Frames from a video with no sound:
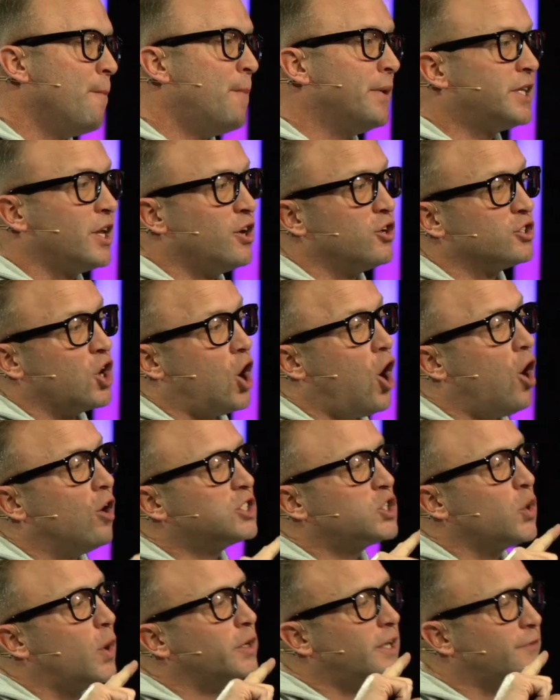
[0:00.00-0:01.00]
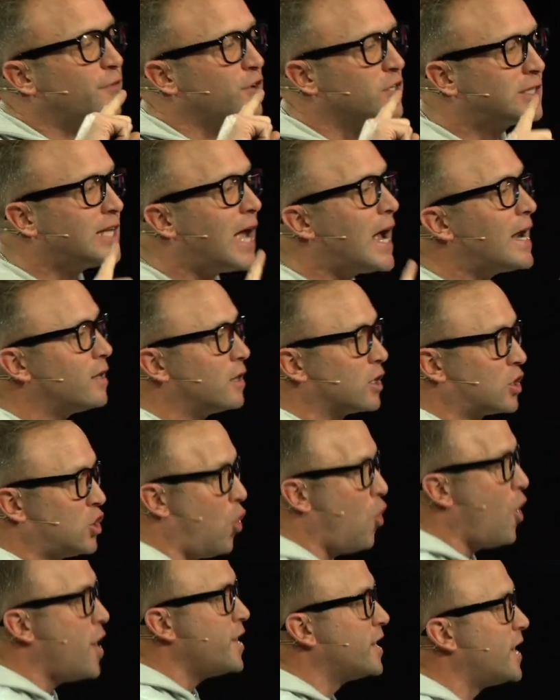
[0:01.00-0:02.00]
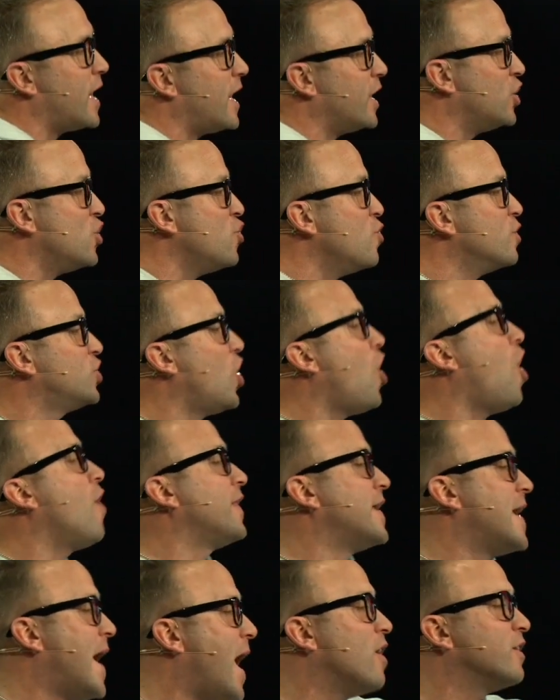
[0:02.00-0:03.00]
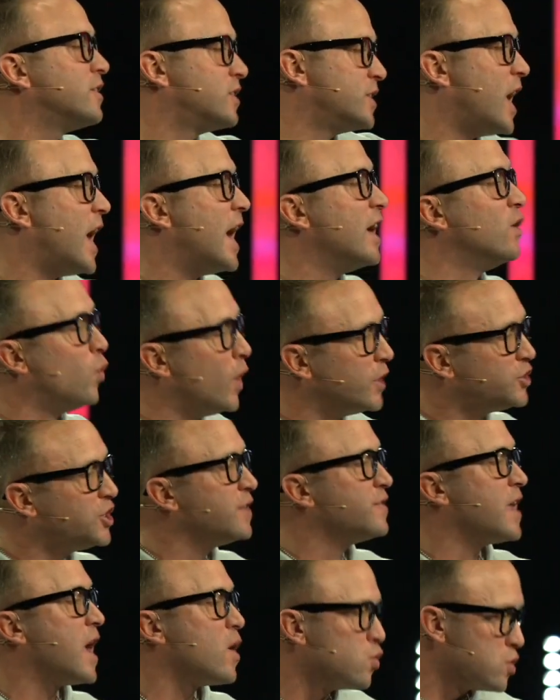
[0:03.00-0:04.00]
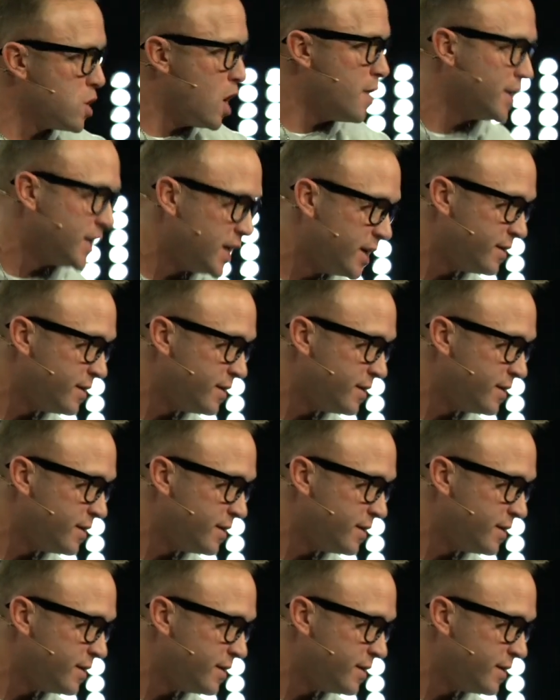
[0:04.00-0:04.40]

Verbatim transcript: but then there's also a different side of the coin today. Who's on the outside wishing they were on the